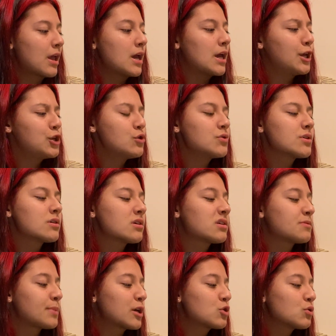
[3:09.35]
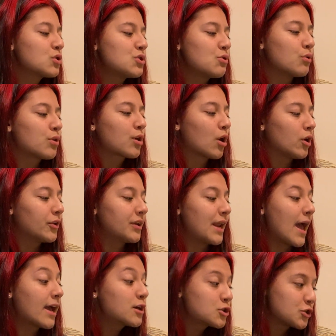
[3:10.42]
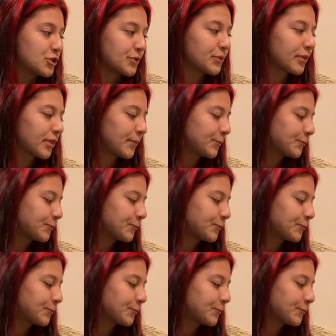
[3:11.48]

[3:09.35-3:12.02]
It uses a special tooth called an egg tooth.